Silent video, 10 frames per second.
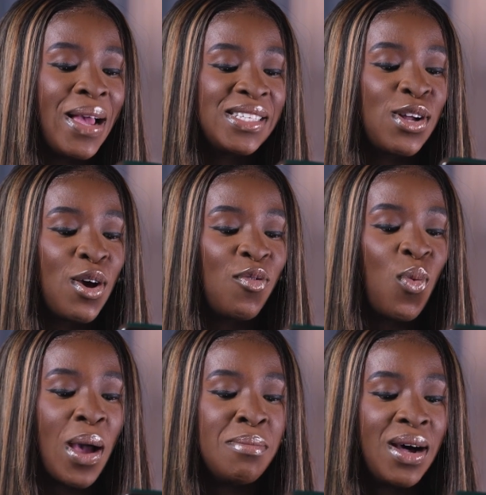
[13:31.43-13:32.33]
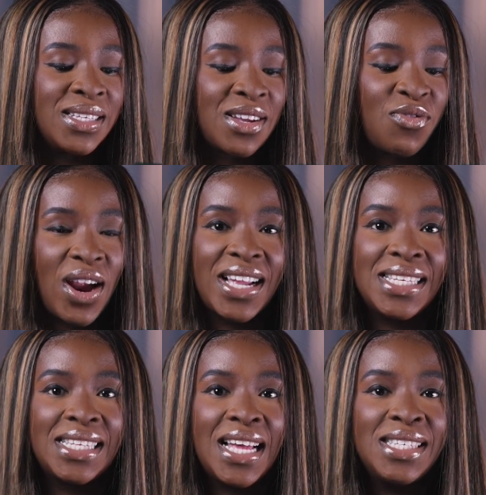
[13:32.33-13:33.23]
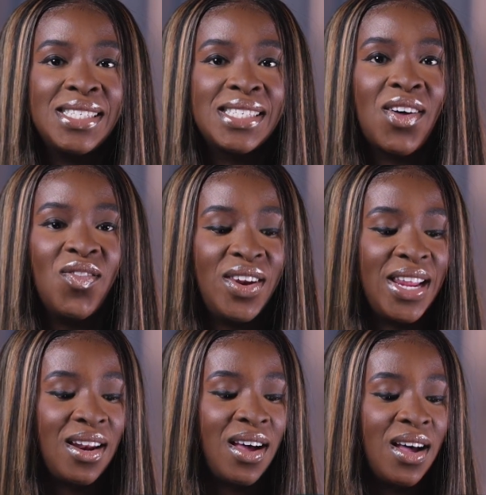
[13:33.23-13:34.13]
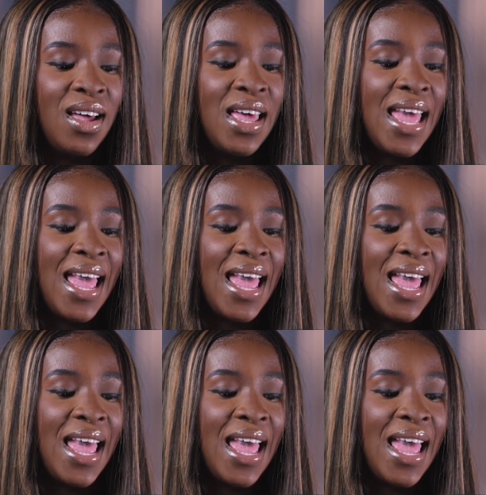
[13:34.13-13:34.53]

a base note of white musk, frankincense, vanilla,